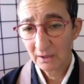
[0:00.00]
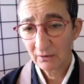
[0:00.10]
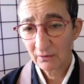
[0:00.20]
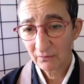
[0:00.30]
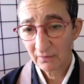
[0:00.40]

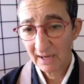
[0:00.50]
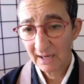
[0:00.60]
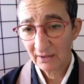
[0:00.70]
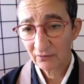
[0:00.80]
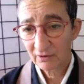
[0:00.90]
to the
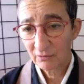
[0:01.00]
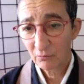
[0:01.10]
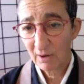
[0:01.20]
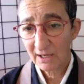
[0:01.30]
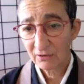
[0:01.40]
vast and
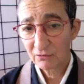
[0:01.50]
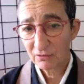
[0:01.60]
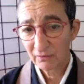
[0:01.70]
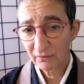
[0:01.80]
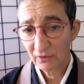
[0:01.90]
wide
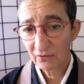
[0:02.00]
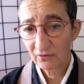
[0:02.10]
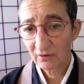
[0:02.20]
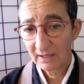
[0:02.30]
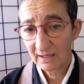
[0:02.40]

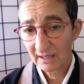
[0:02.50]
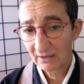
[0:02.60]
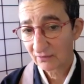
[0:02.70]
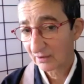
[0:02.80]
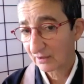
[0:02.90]
universe
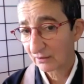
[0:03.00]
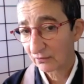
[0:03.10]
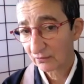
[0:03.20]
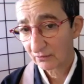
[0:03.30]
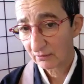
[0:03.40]
as it
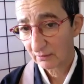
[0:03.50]
is?